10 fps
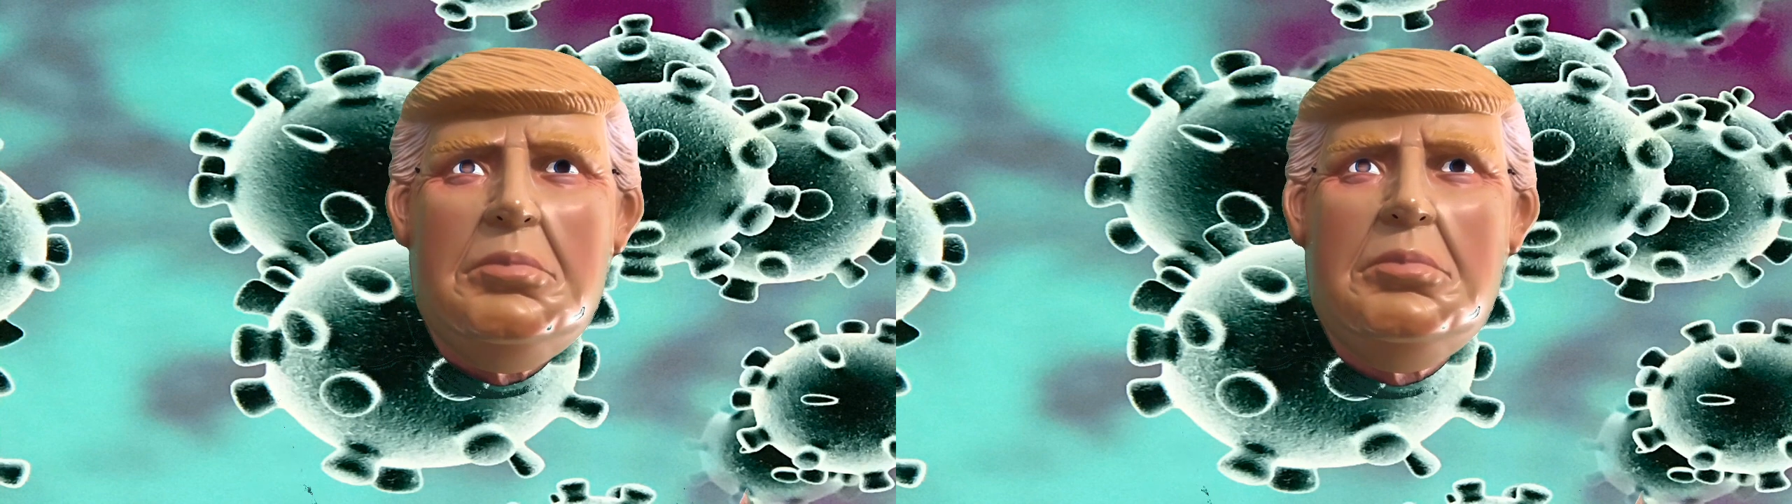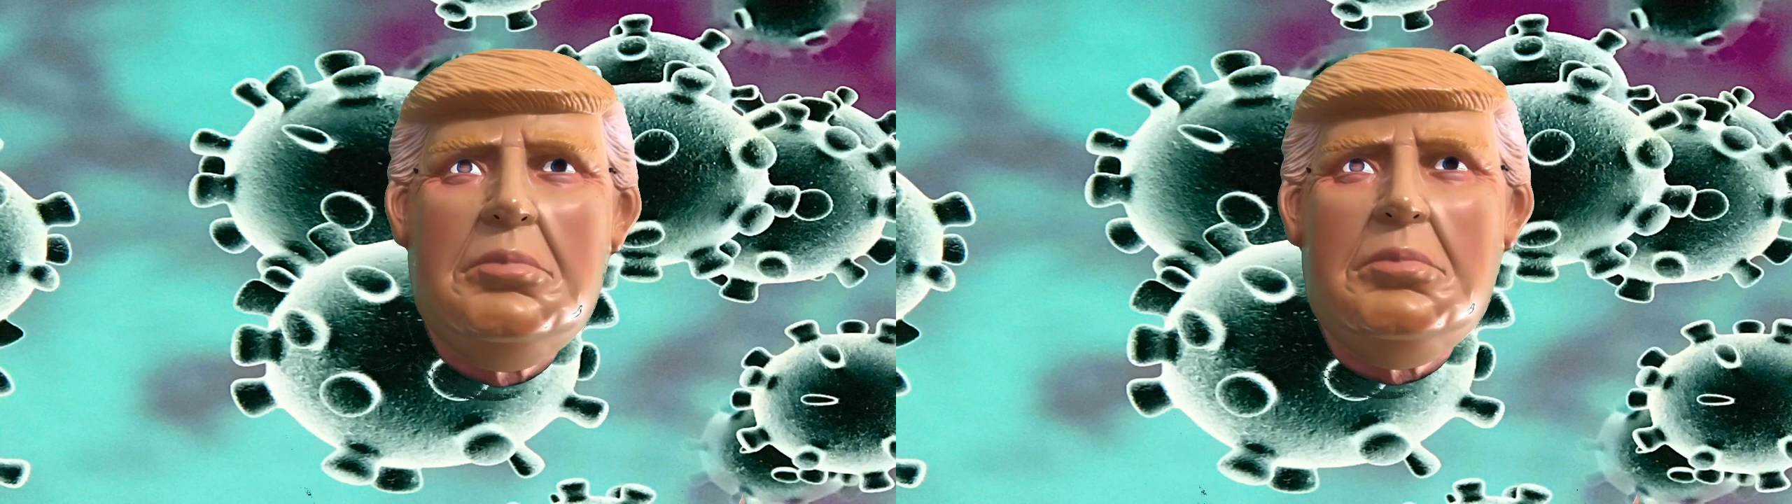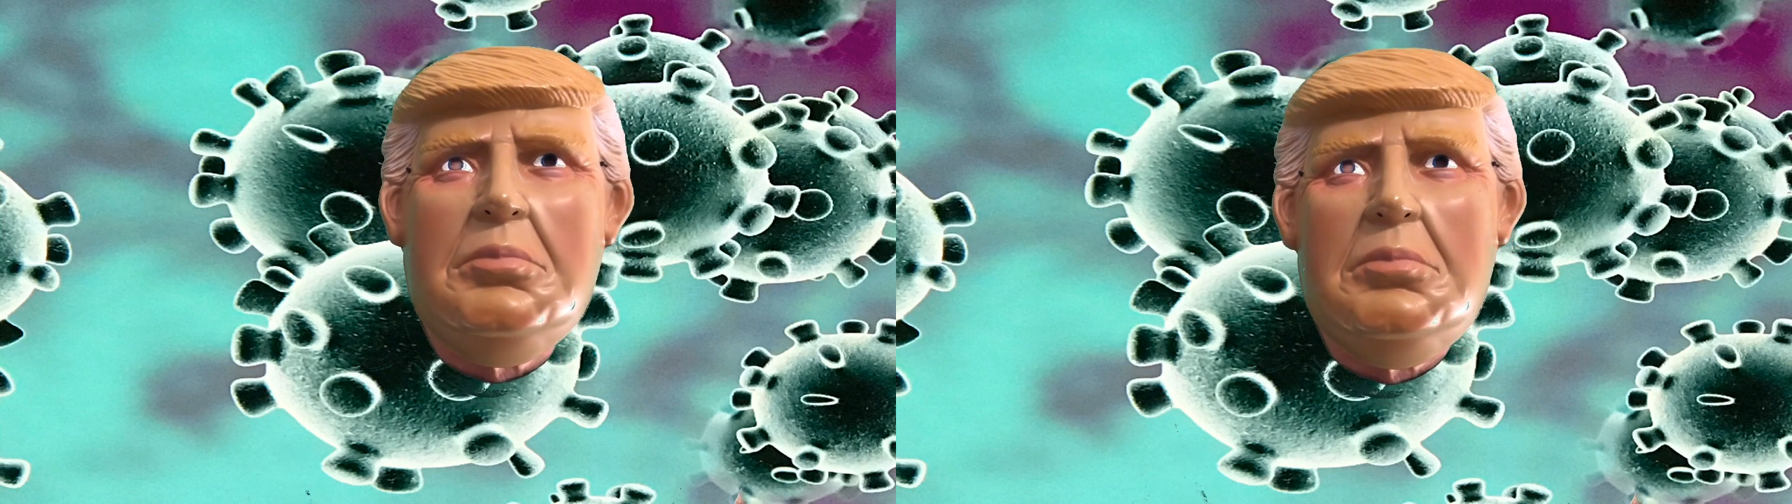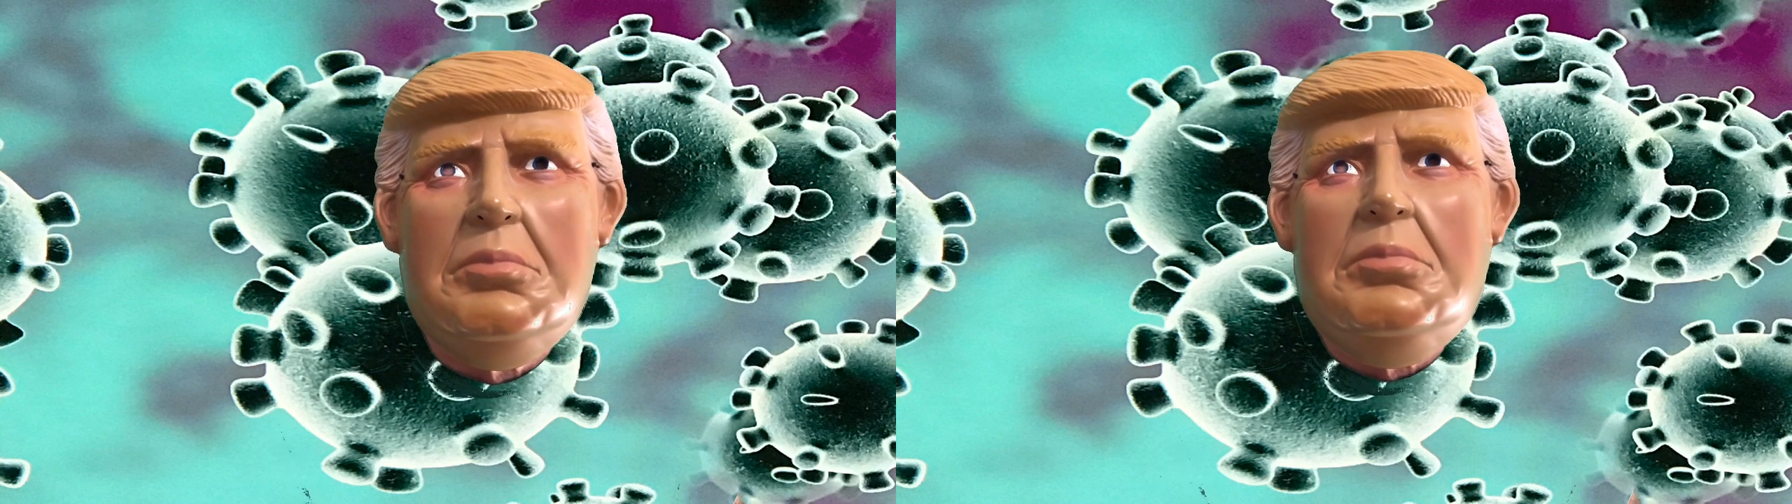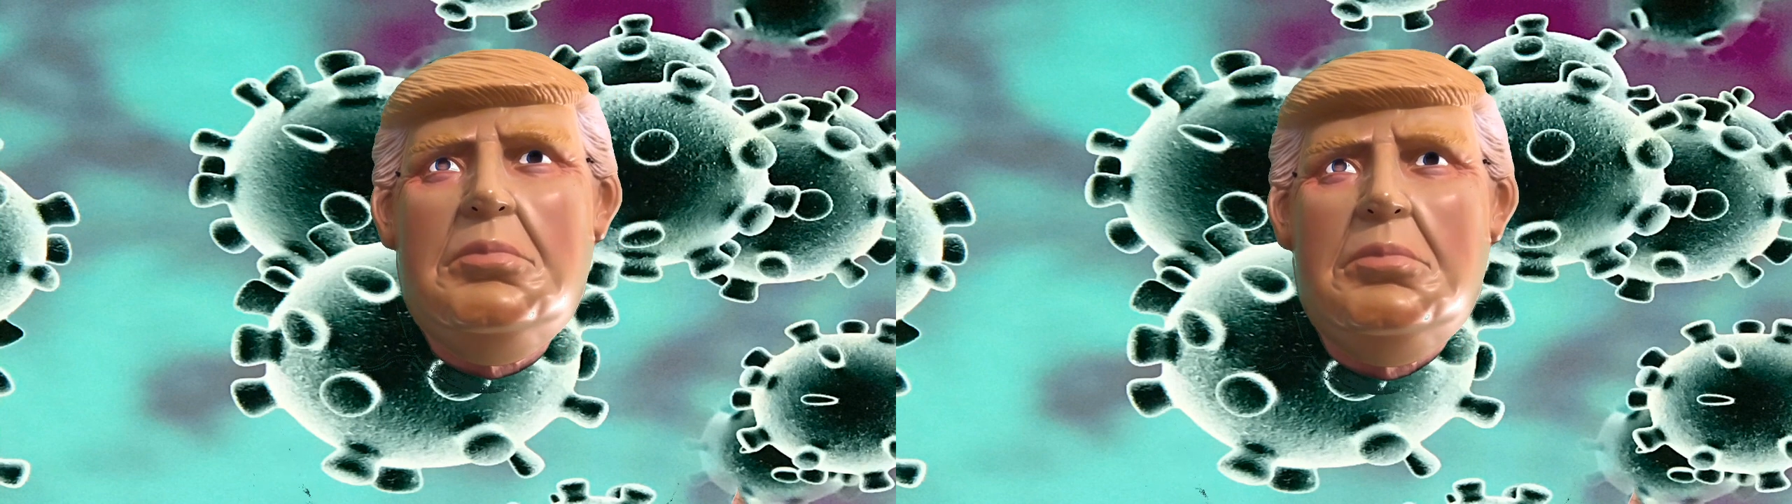Tough
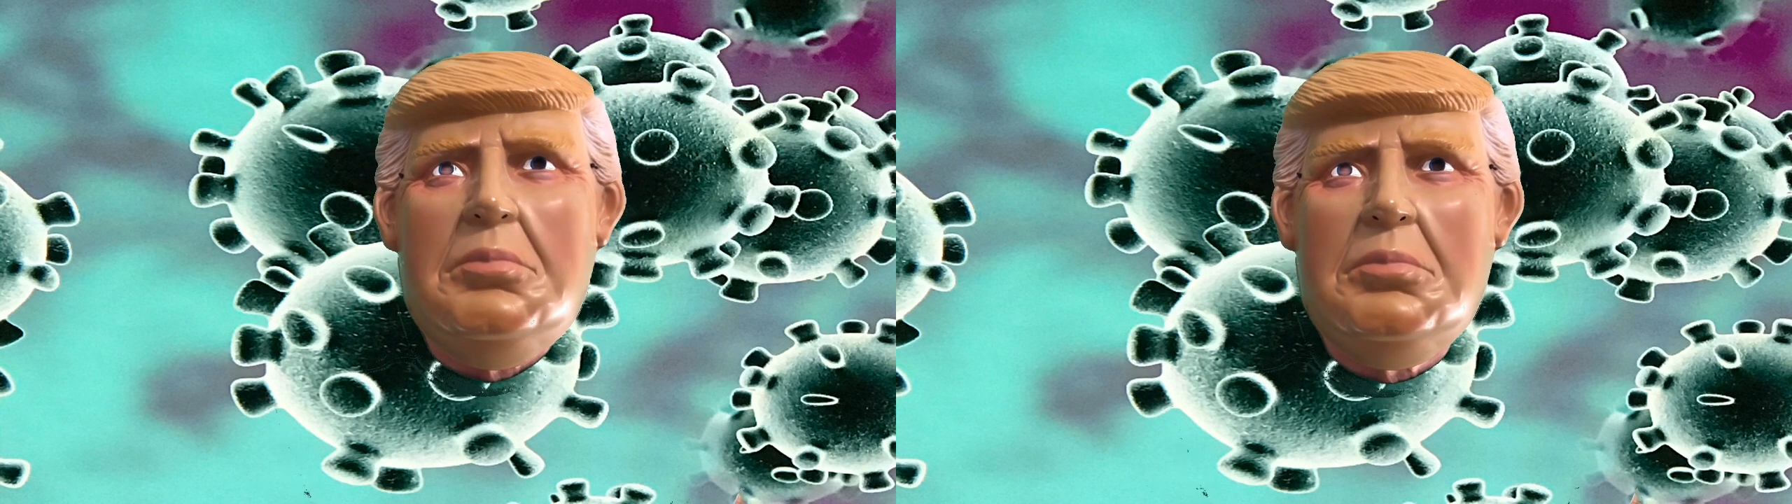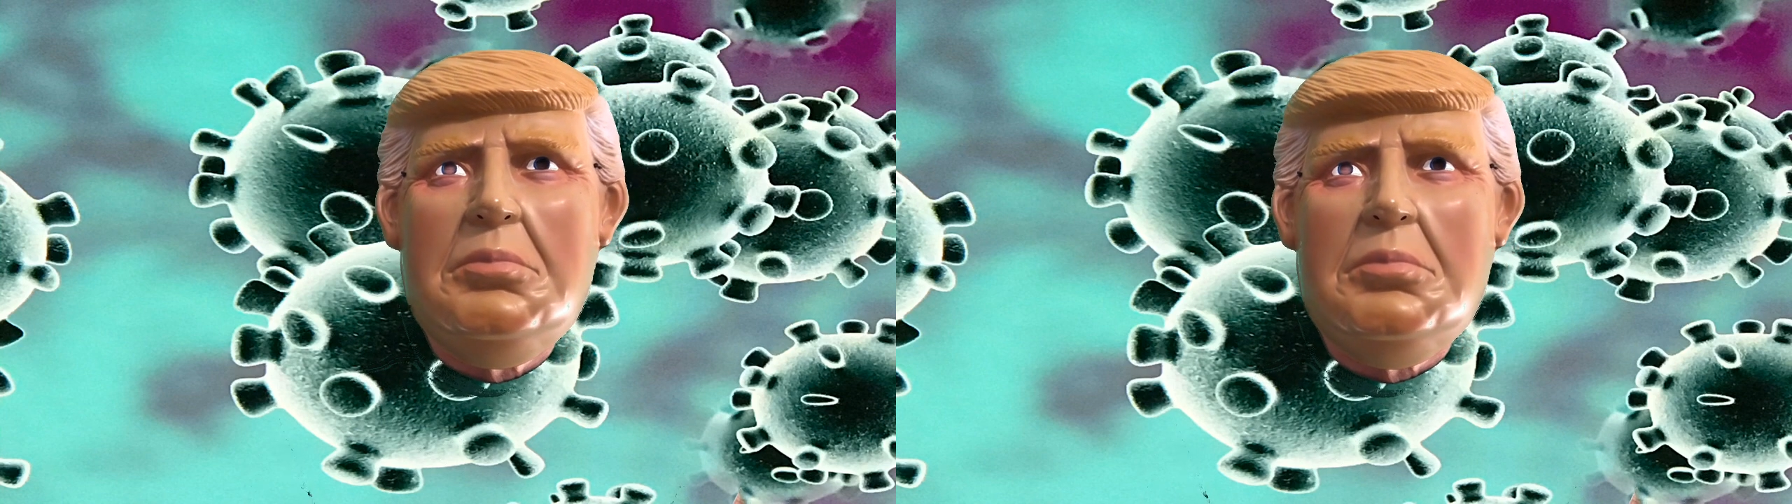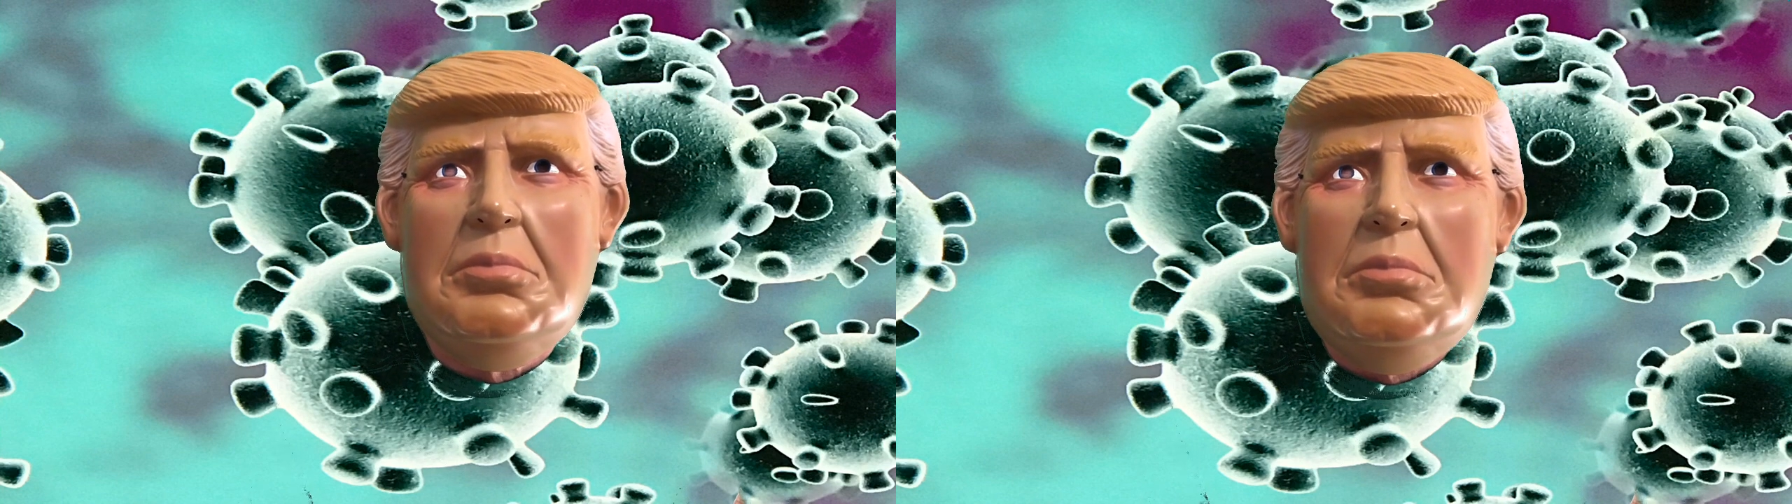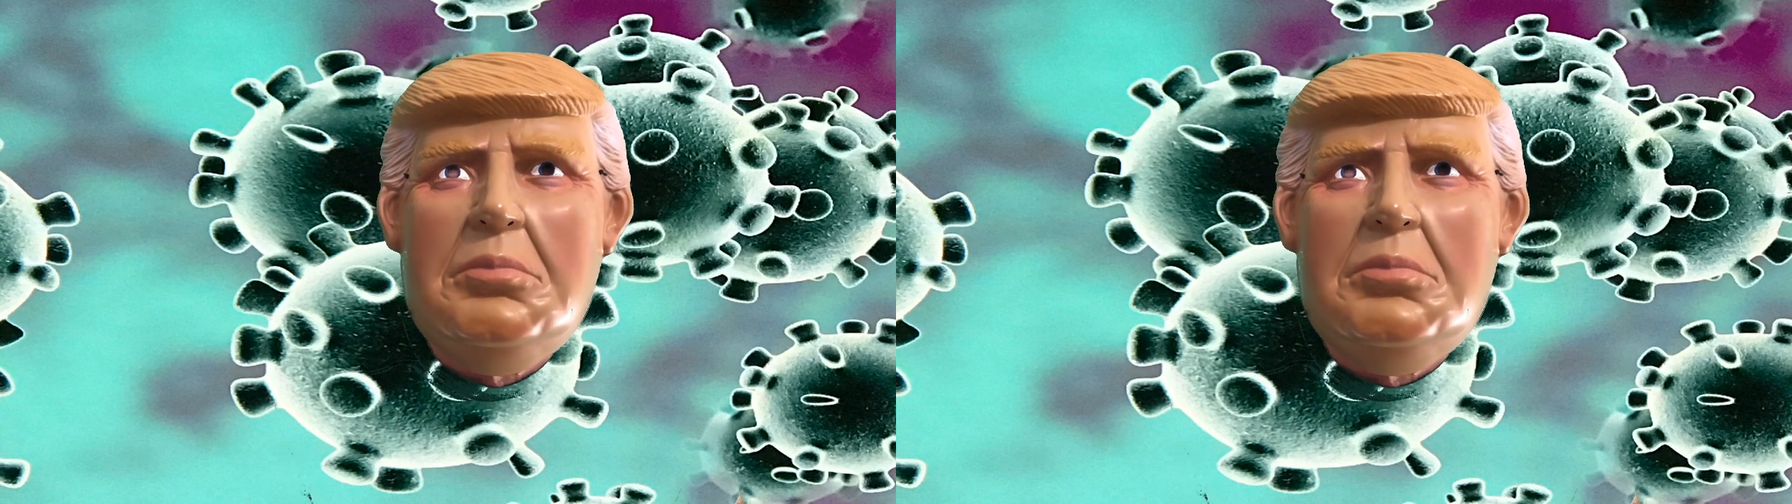as nails.